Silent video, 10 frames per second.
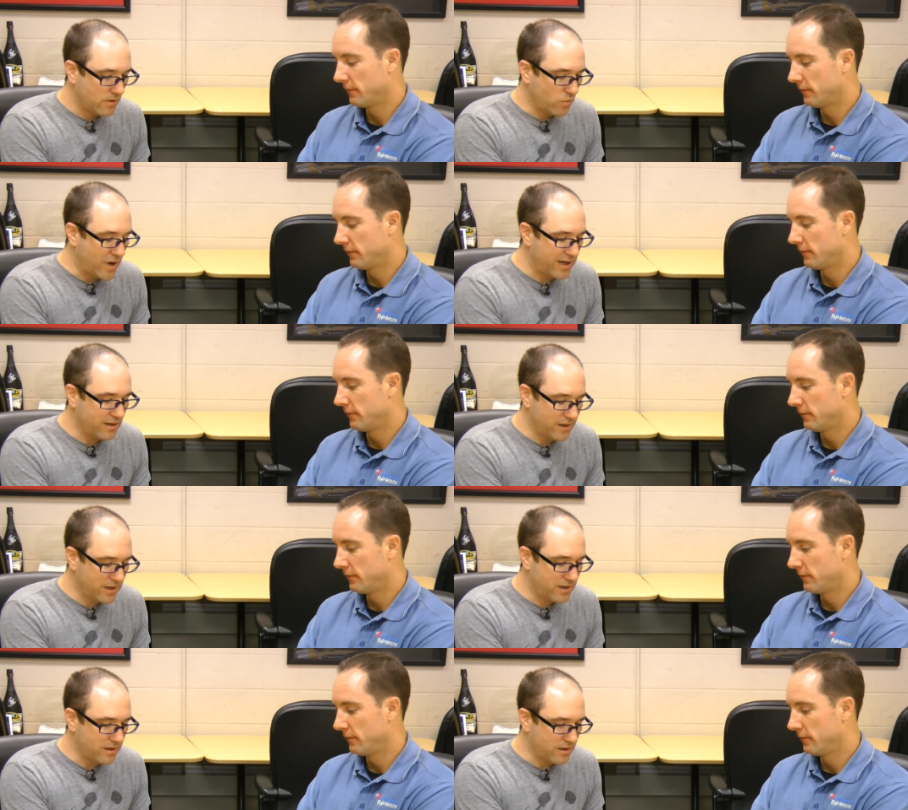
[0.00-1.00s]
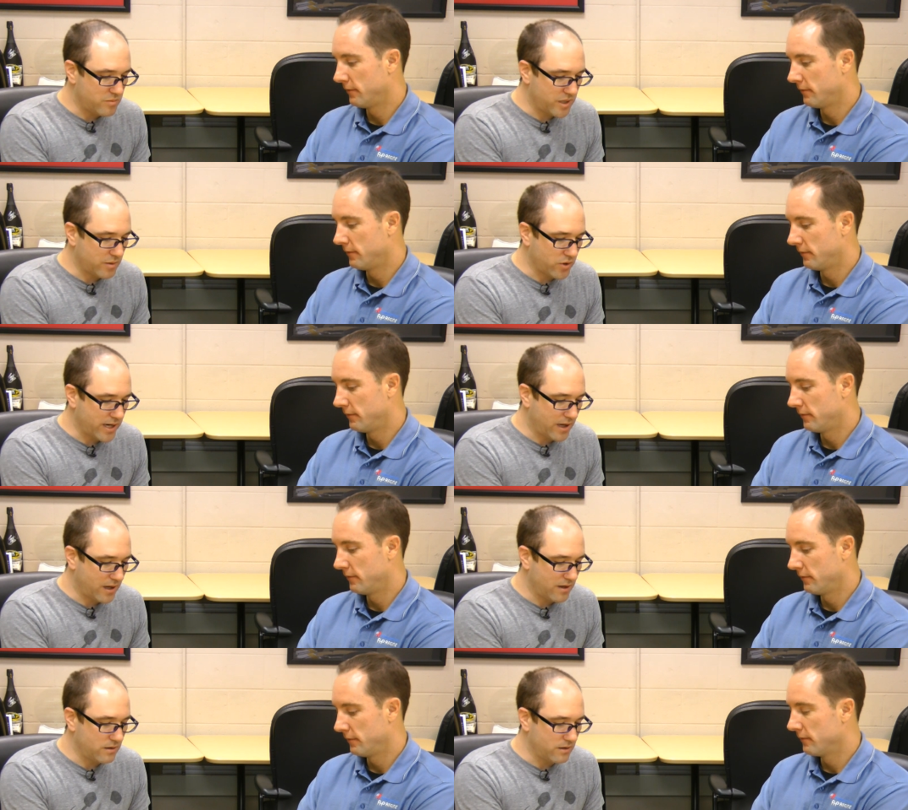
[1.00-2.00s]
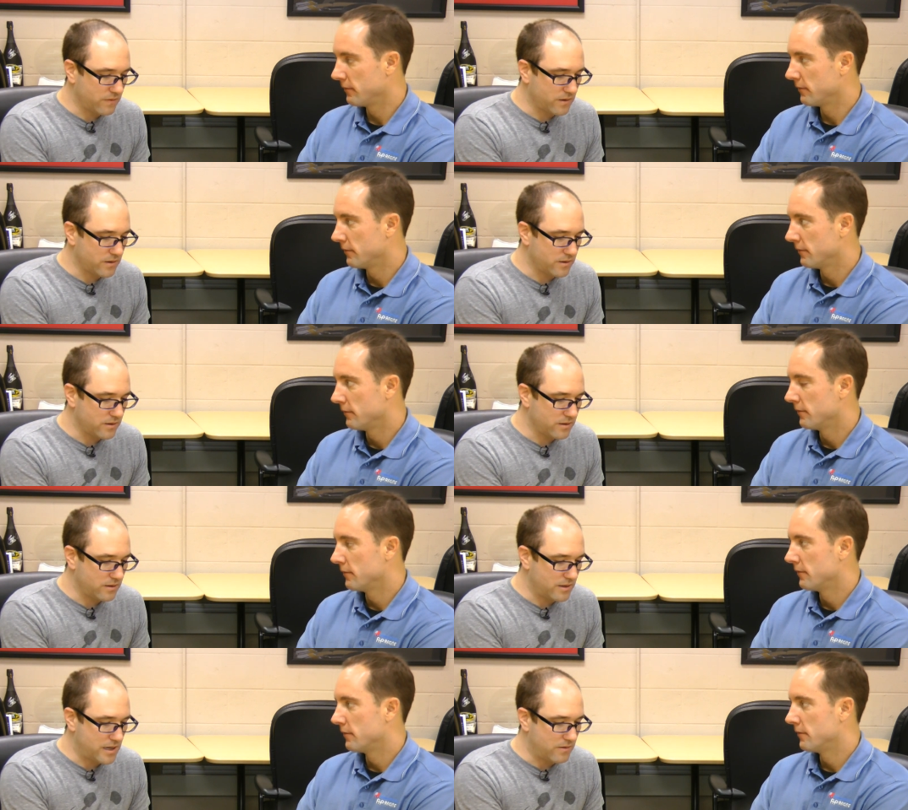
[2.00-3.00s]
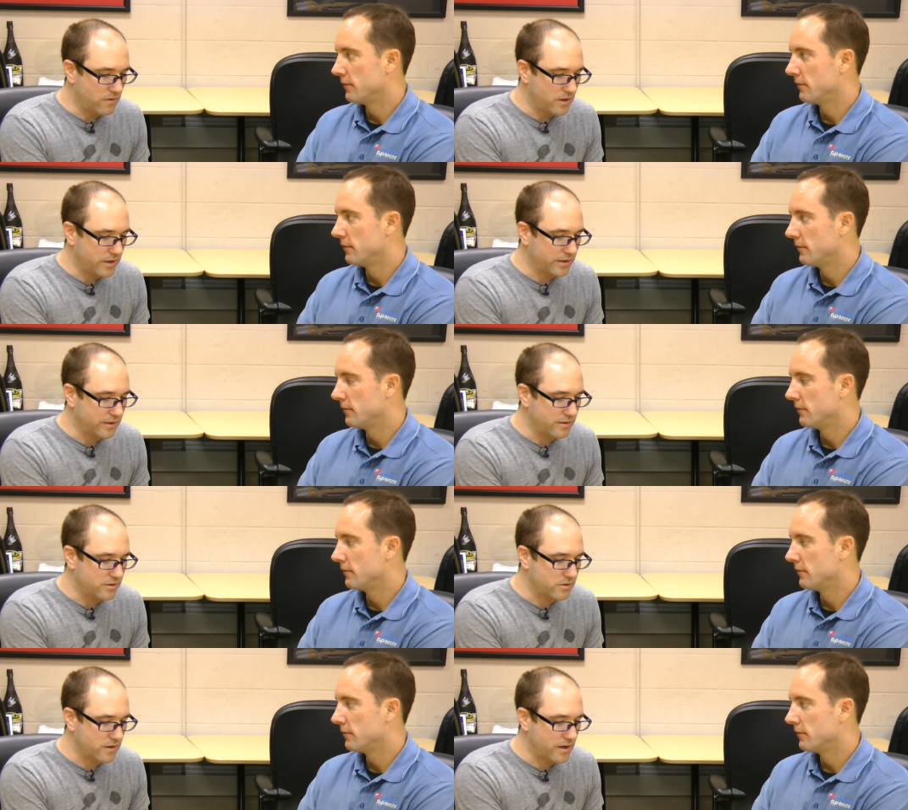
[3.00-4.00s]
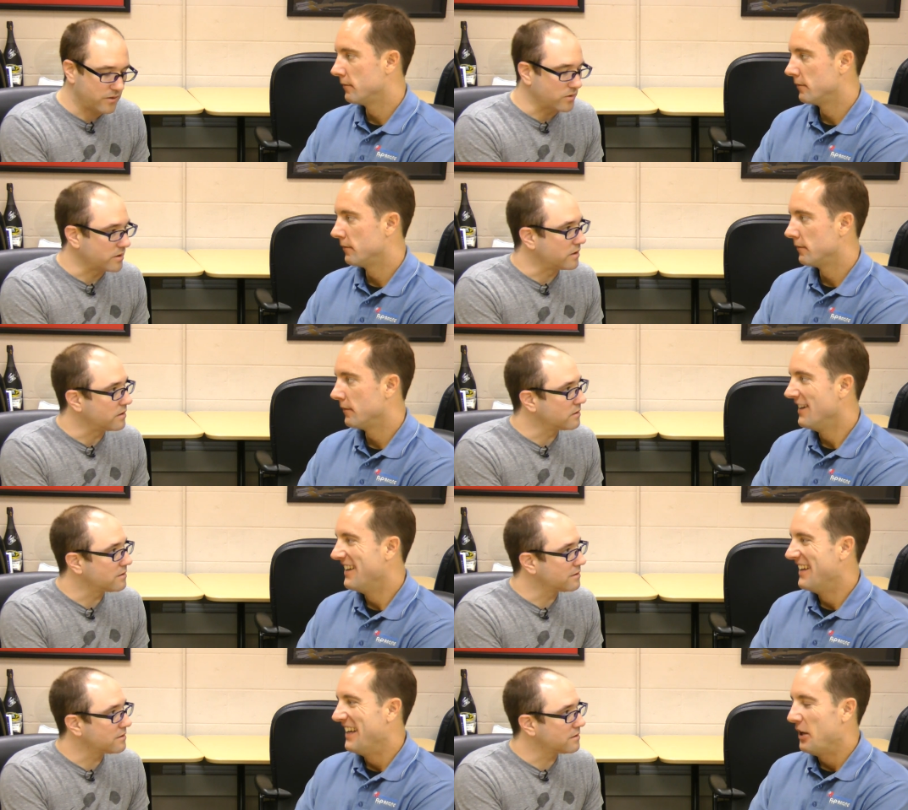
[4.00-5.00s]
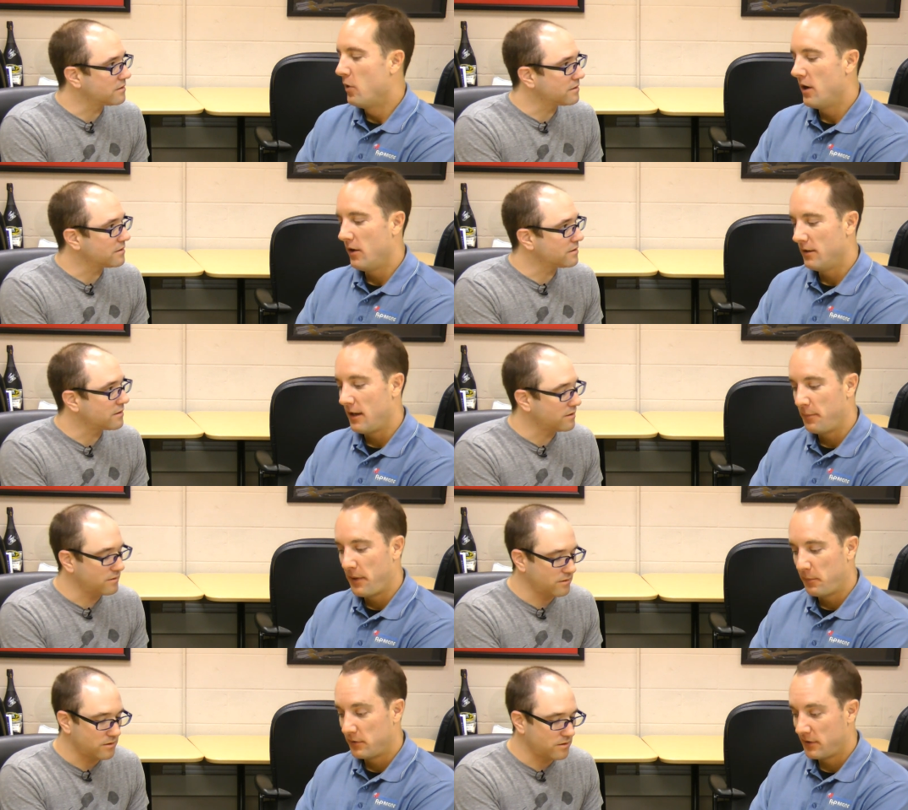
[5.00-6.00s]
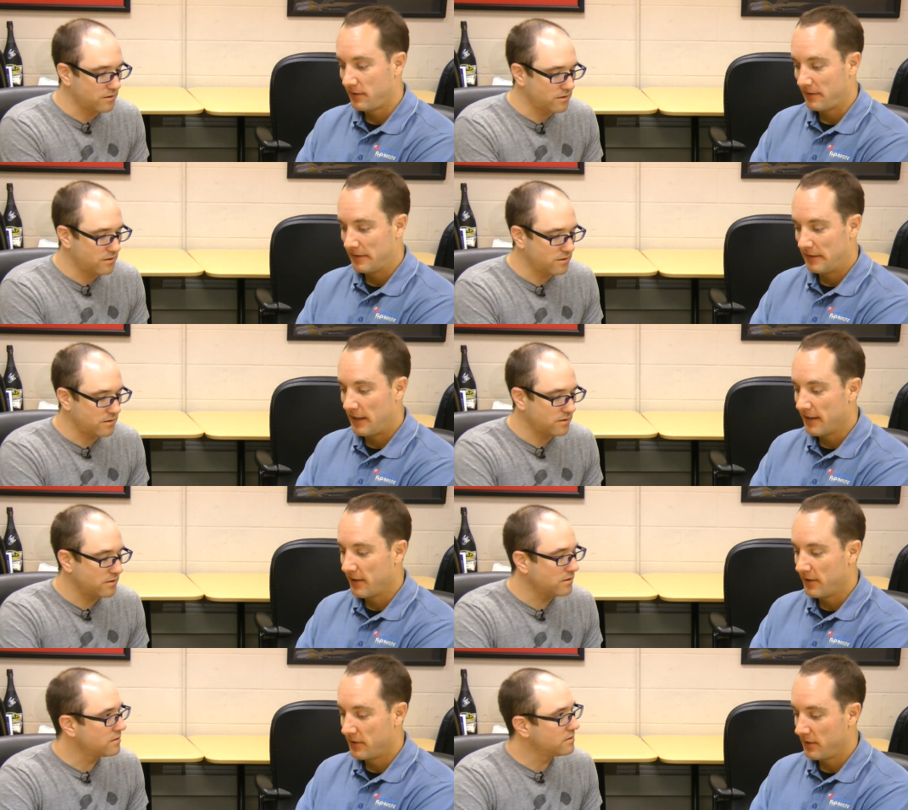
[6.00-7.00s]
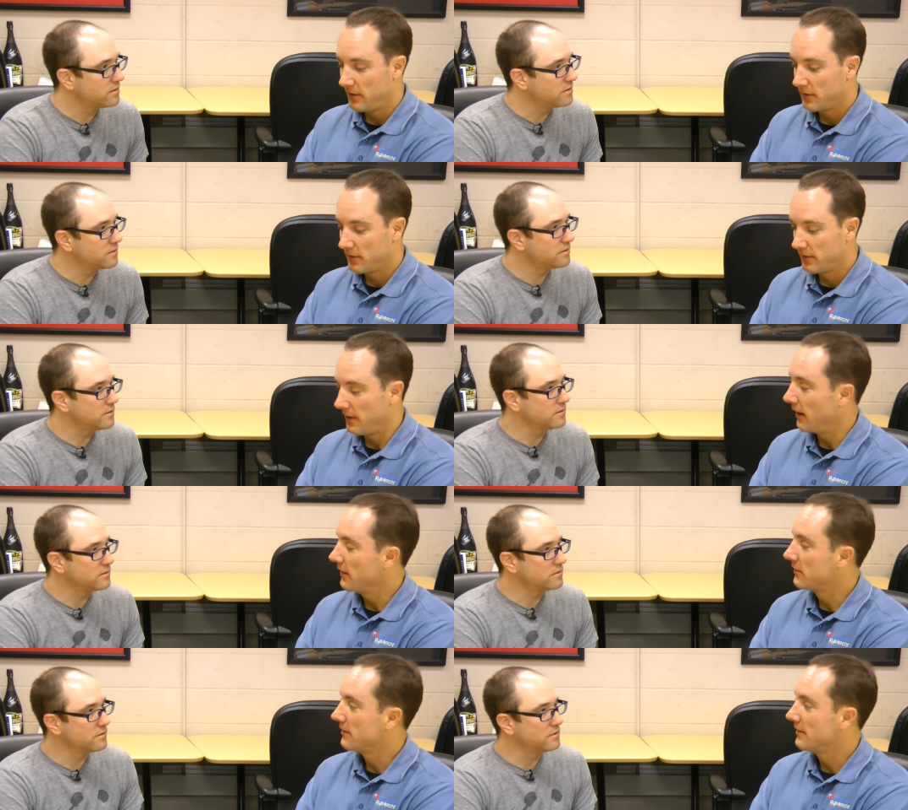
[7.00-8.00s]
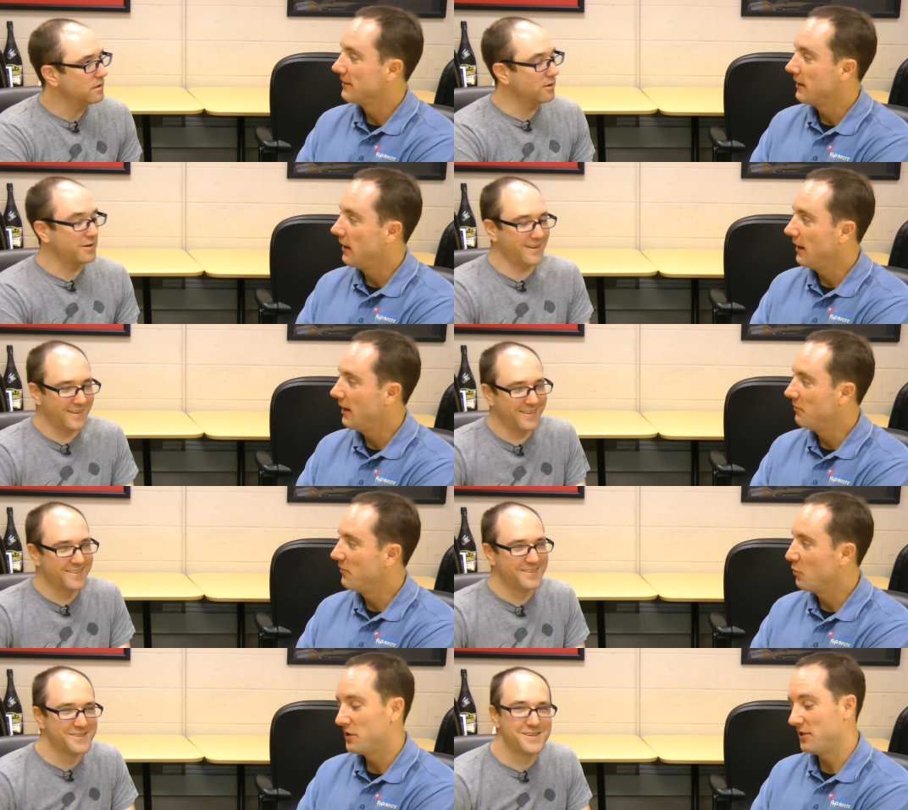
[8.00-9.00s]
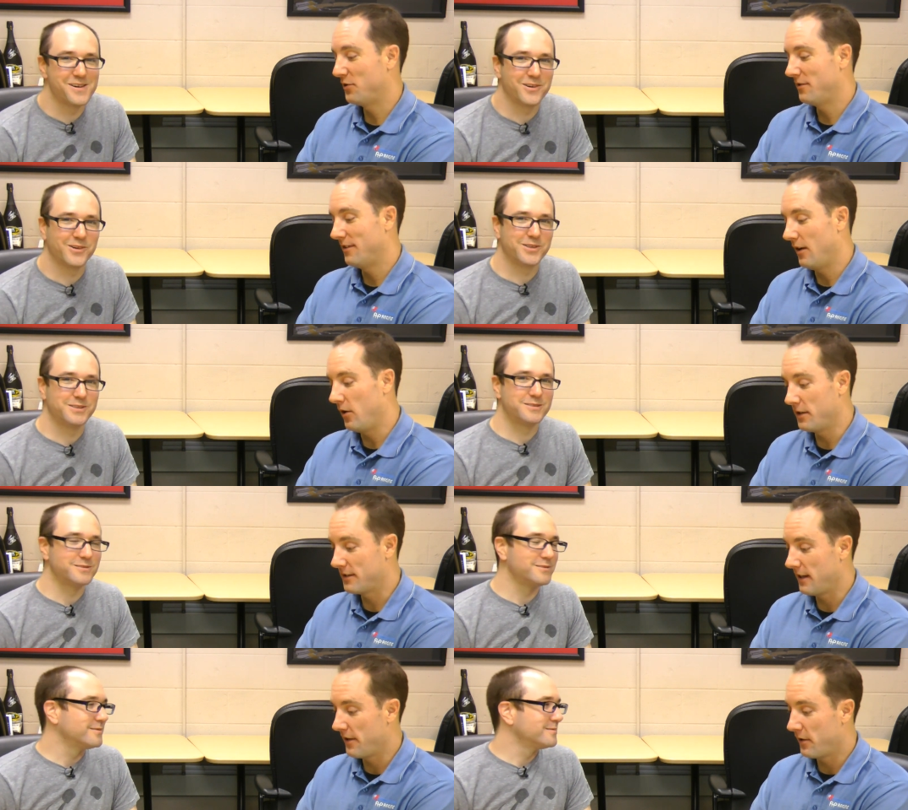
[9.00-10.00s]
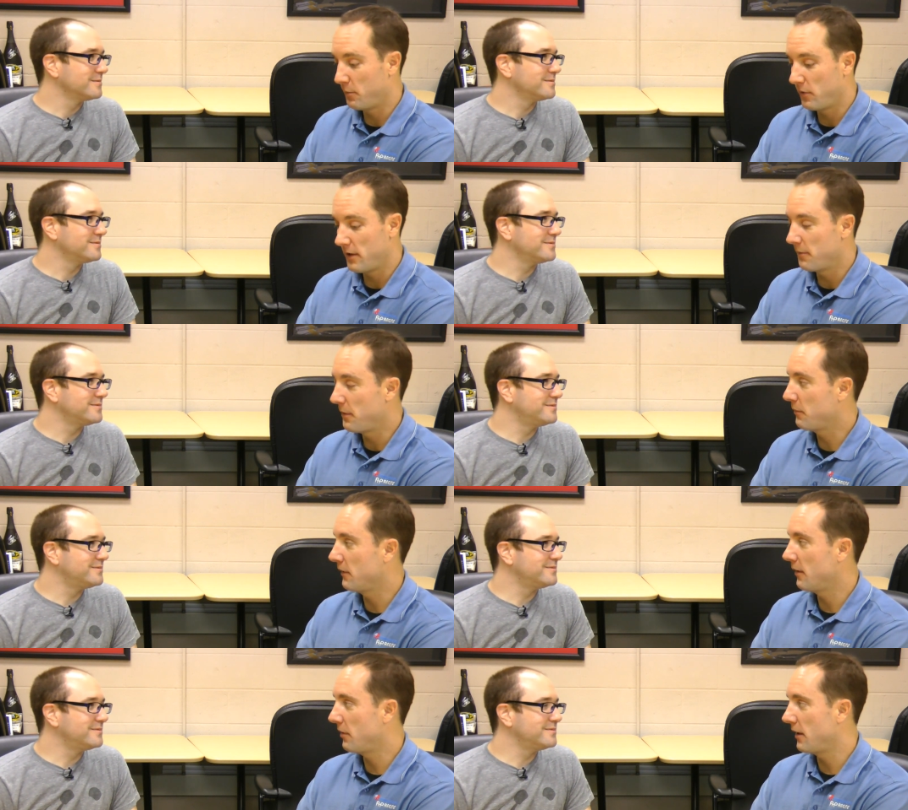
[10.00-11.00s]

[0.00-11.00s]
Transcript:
Speaker 1: Why do you need a big brake kit if you're not running on the track with it?
Speaker 2: Well, a lot of people just like it because it looks nice, which is, honestly, there are plenty of people that